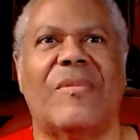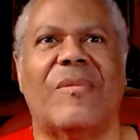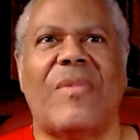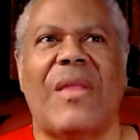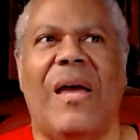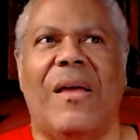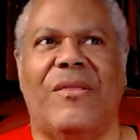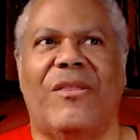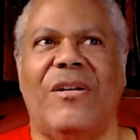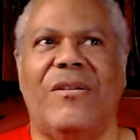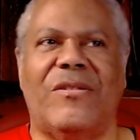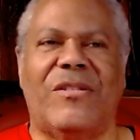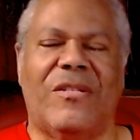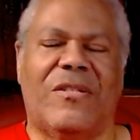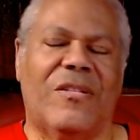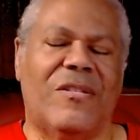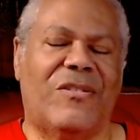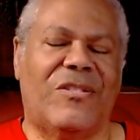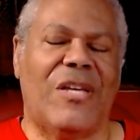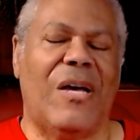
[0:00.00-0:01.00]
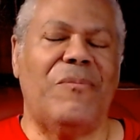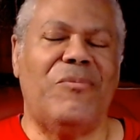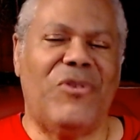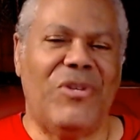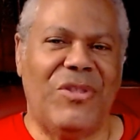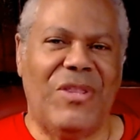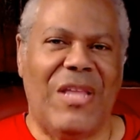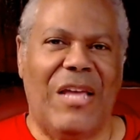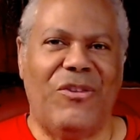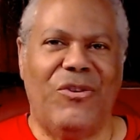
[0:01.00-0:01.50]
there's this assumption
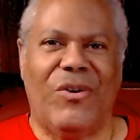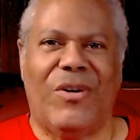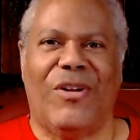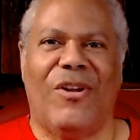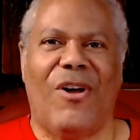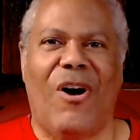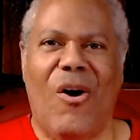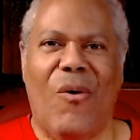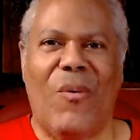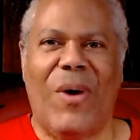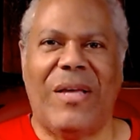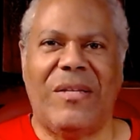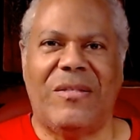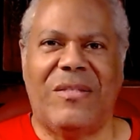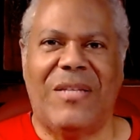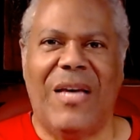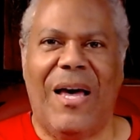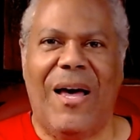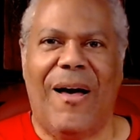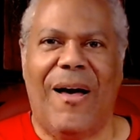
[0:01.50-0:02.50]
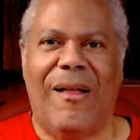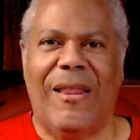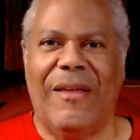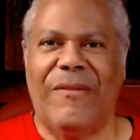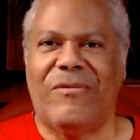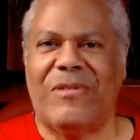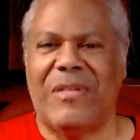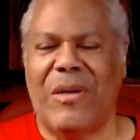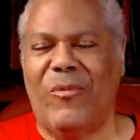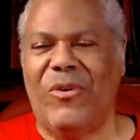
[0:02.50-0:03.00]
that you can always tell if
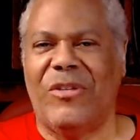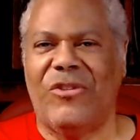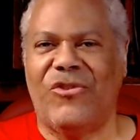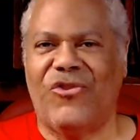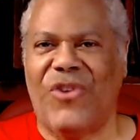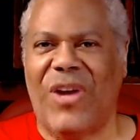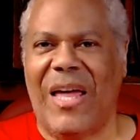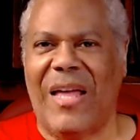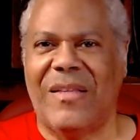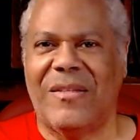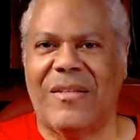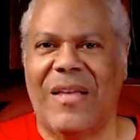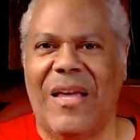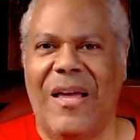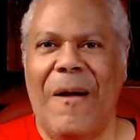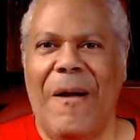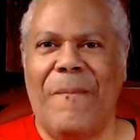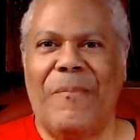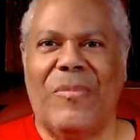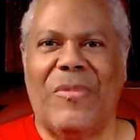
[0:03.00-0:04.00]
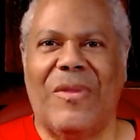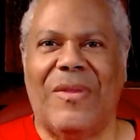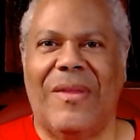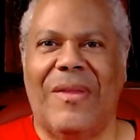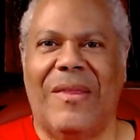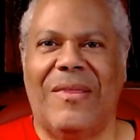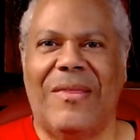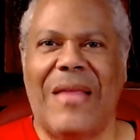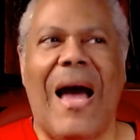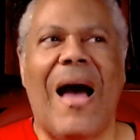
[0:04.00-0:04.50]
someone is trans.
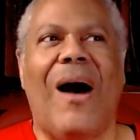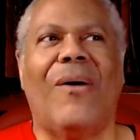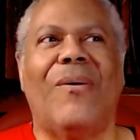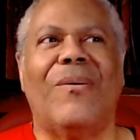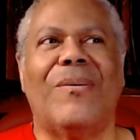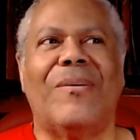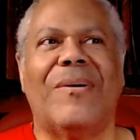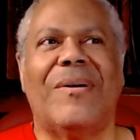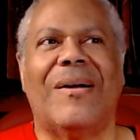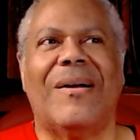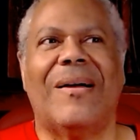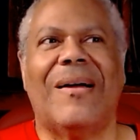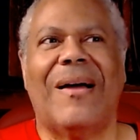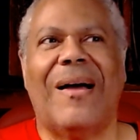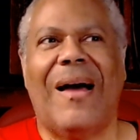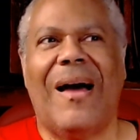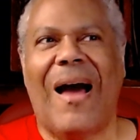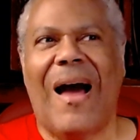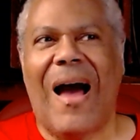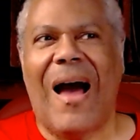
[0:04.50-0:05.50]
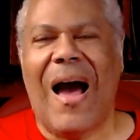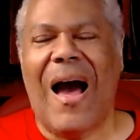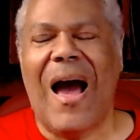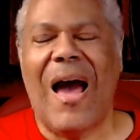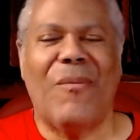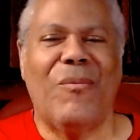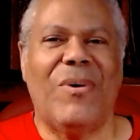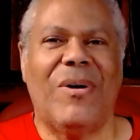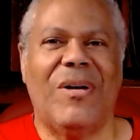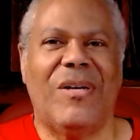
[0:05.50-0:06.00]
Now, I
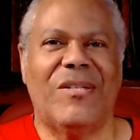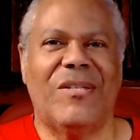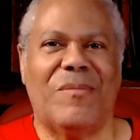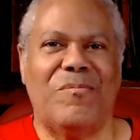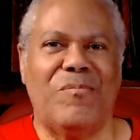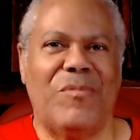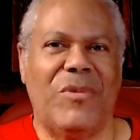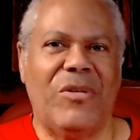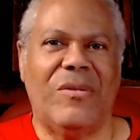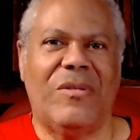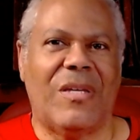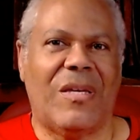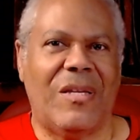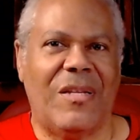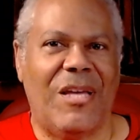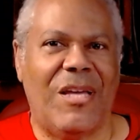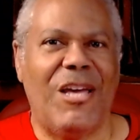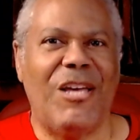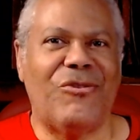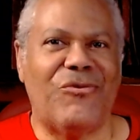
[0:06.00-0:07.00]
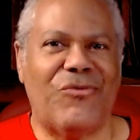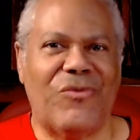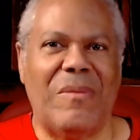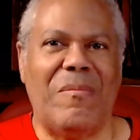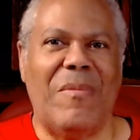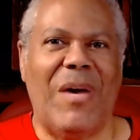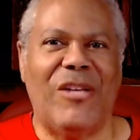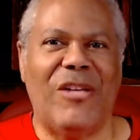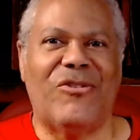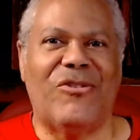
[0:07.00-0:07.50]
was a music and history
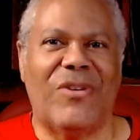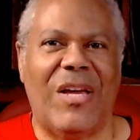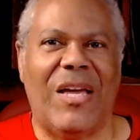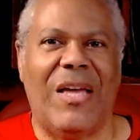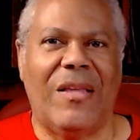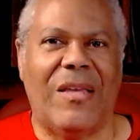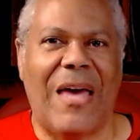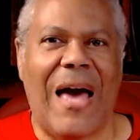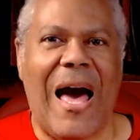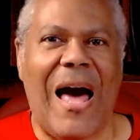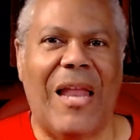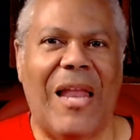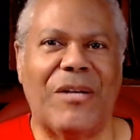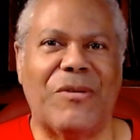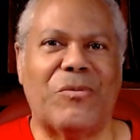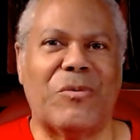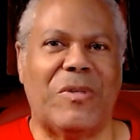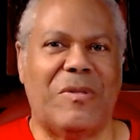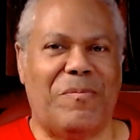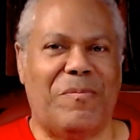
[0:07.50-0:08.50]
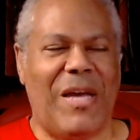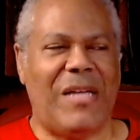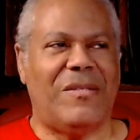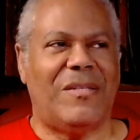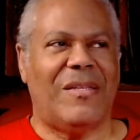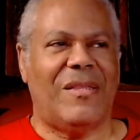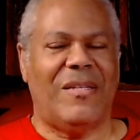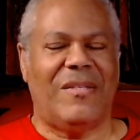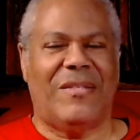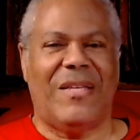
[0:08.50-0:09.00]
major in college, which
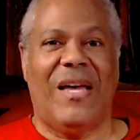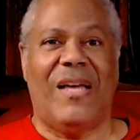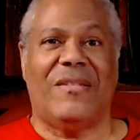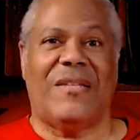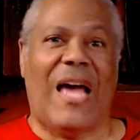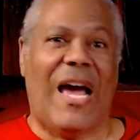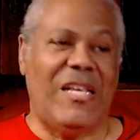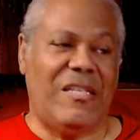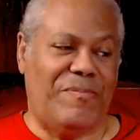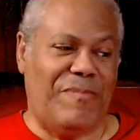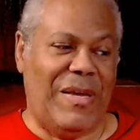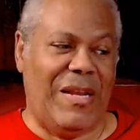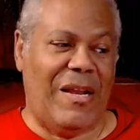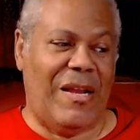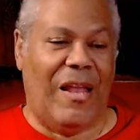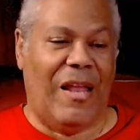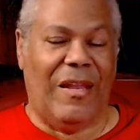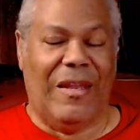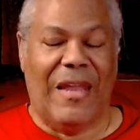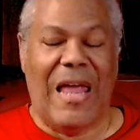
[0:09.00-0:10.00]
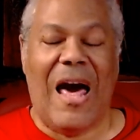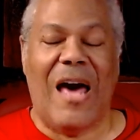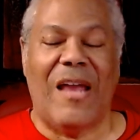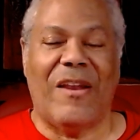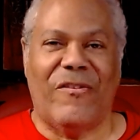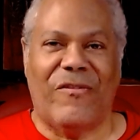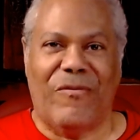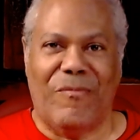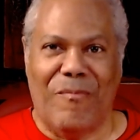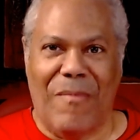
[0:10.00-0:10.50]
basically says I spent a lot
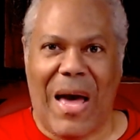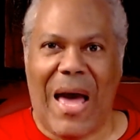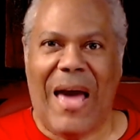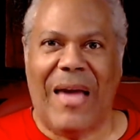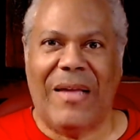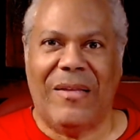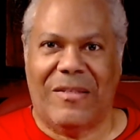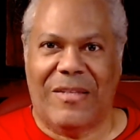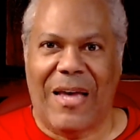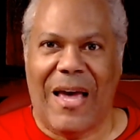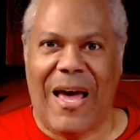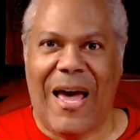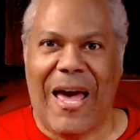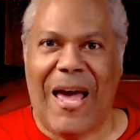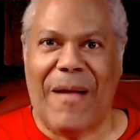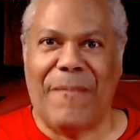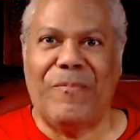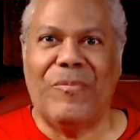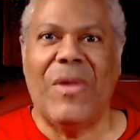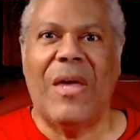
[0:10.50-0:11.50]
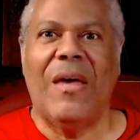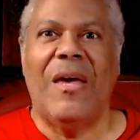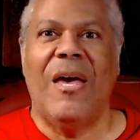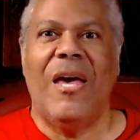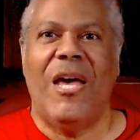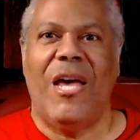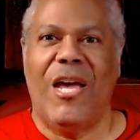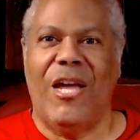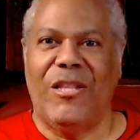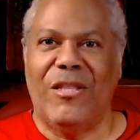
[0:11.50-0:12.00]
of my time
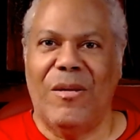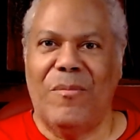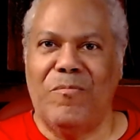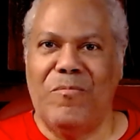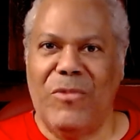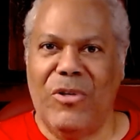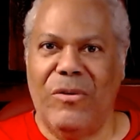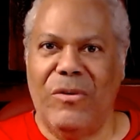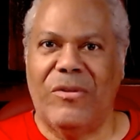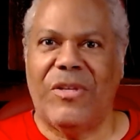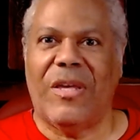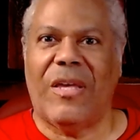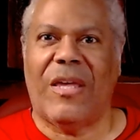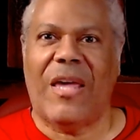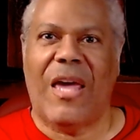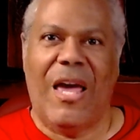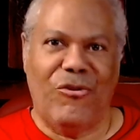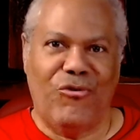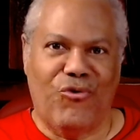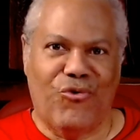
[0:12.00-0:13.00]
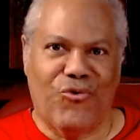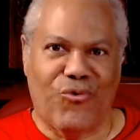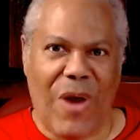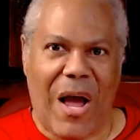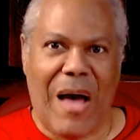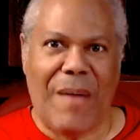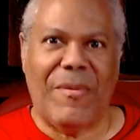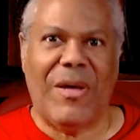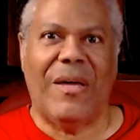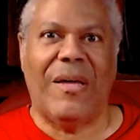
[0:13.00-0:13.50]
in the music and
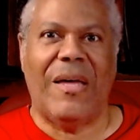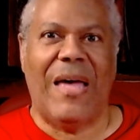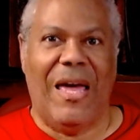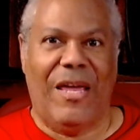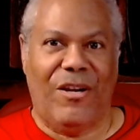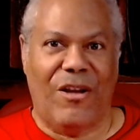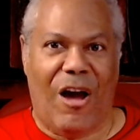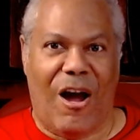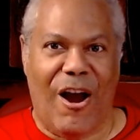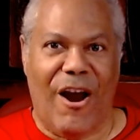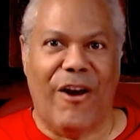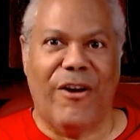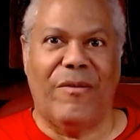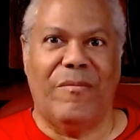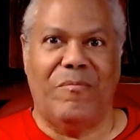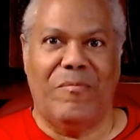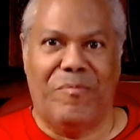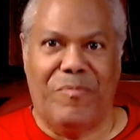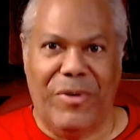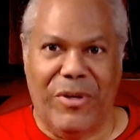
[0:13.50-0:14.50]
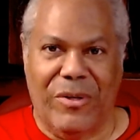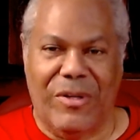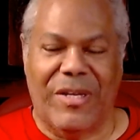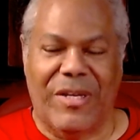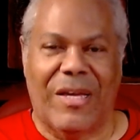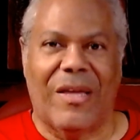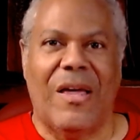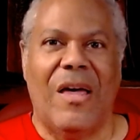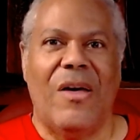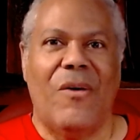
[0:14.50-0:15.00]
drama and art building
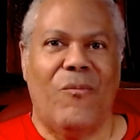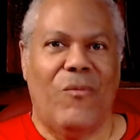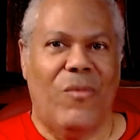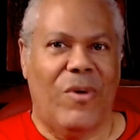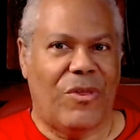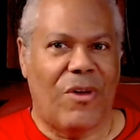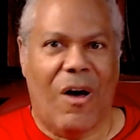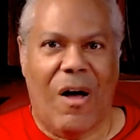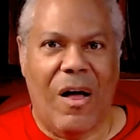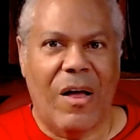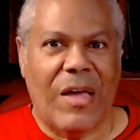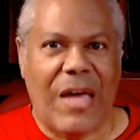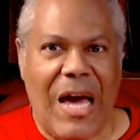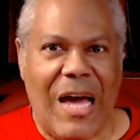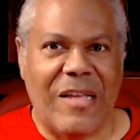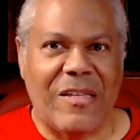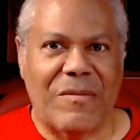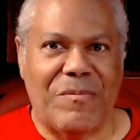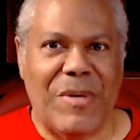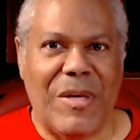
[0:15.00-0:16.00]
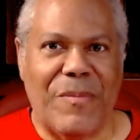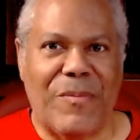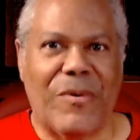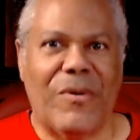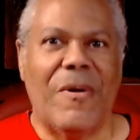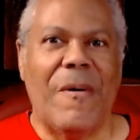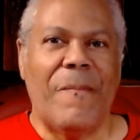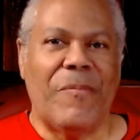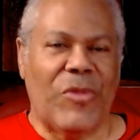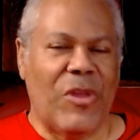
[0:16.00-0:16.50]
with all kinds of people.
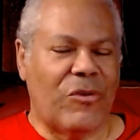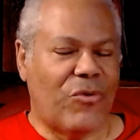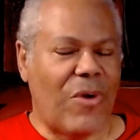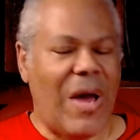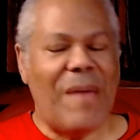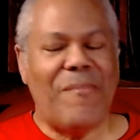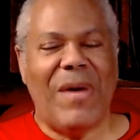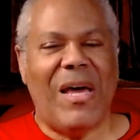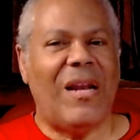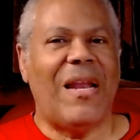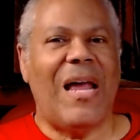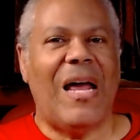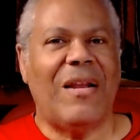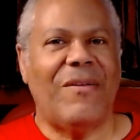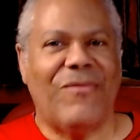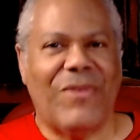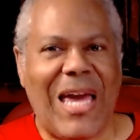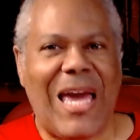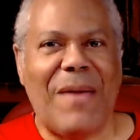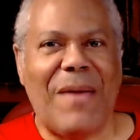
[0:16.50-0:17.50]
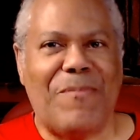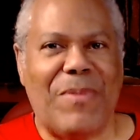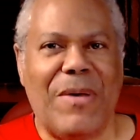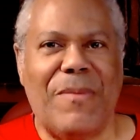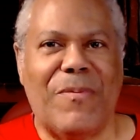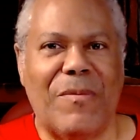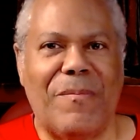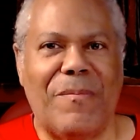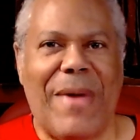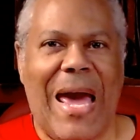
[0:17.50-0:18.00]
So I met a lot of gay
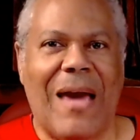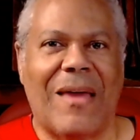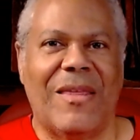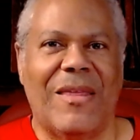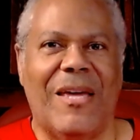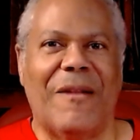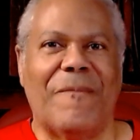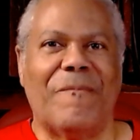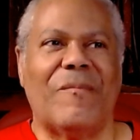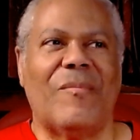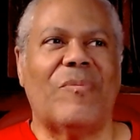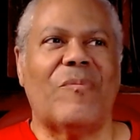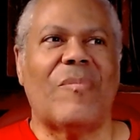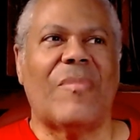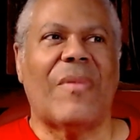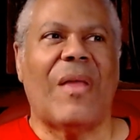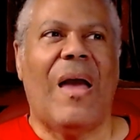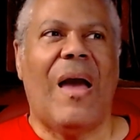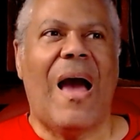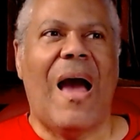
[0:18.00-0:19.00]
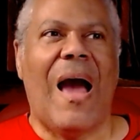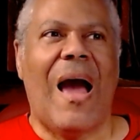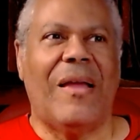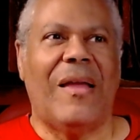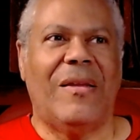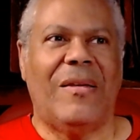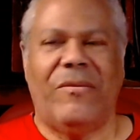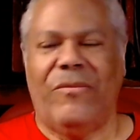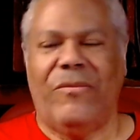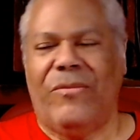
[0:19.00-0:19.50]
people back then. I
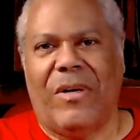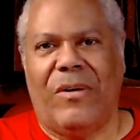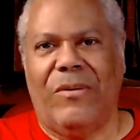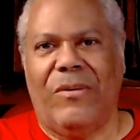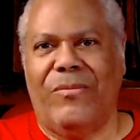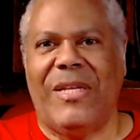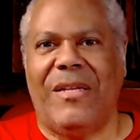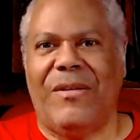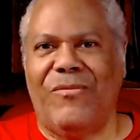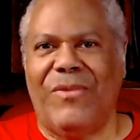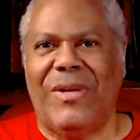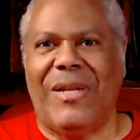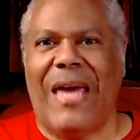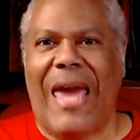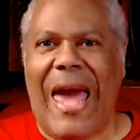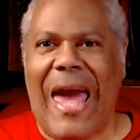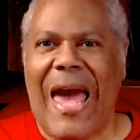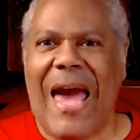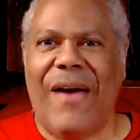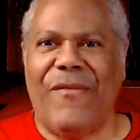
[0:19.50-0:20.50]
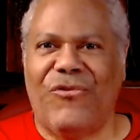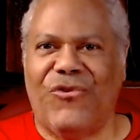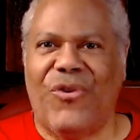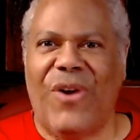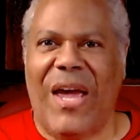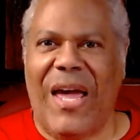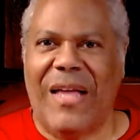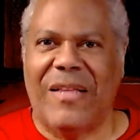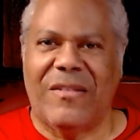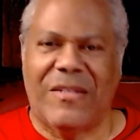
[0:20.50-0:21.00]
didn't, you know, we didn't really have
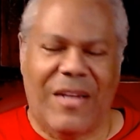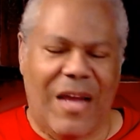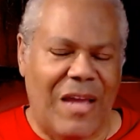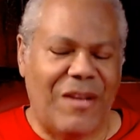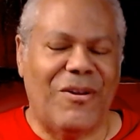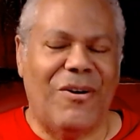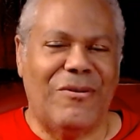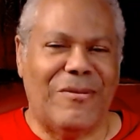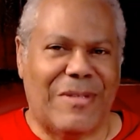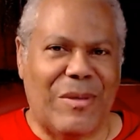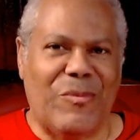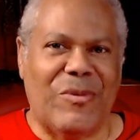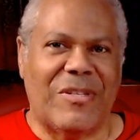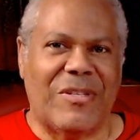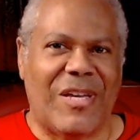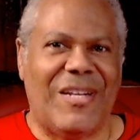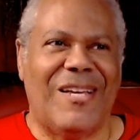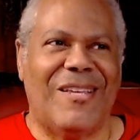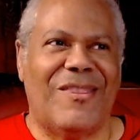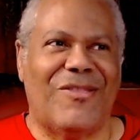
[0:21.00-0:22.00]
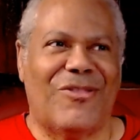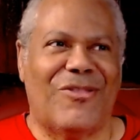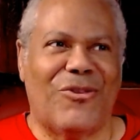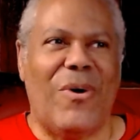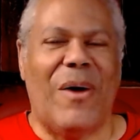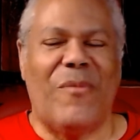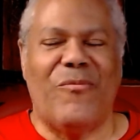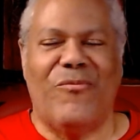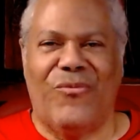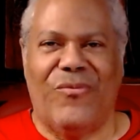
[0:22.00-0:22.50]
trans, and I know someone's going to throw
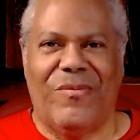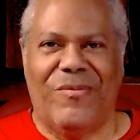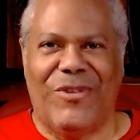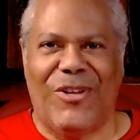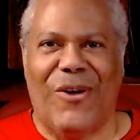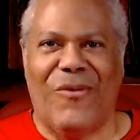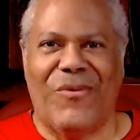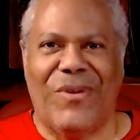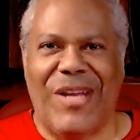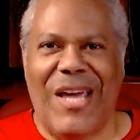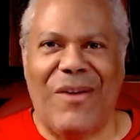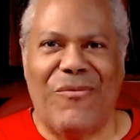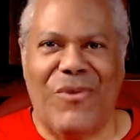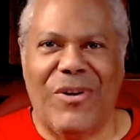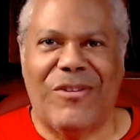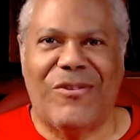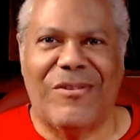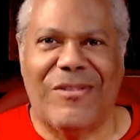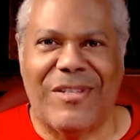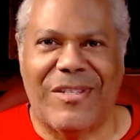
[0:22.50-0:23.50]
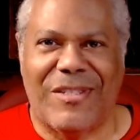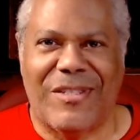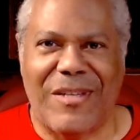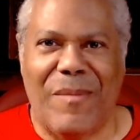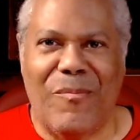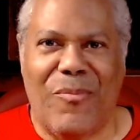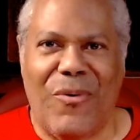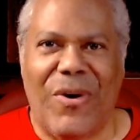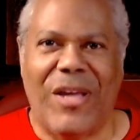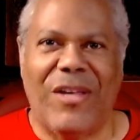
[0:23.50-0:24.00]
up, you know, Renee Richards at some
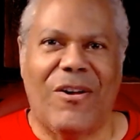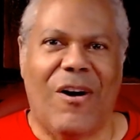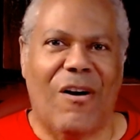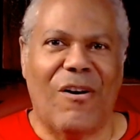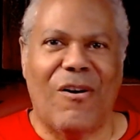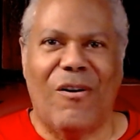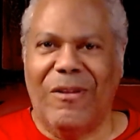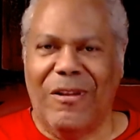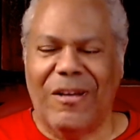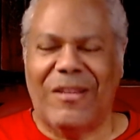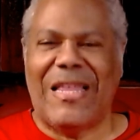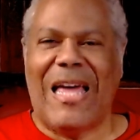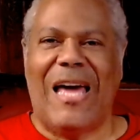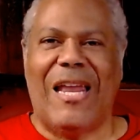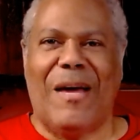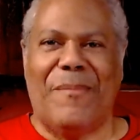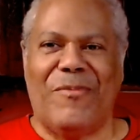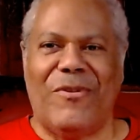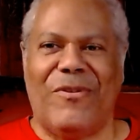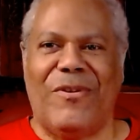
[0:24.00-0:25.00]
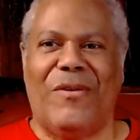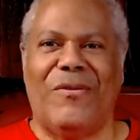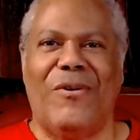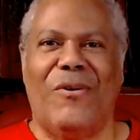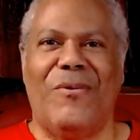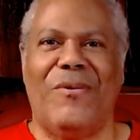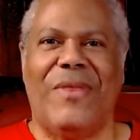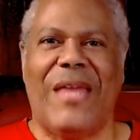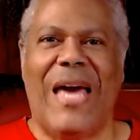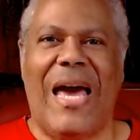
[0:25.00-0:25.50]
point. Y'all go look that up. You don't know
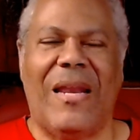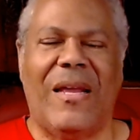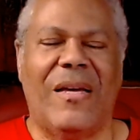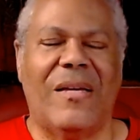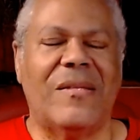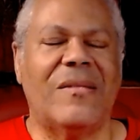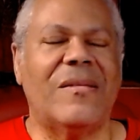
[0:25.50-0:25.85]
who that is.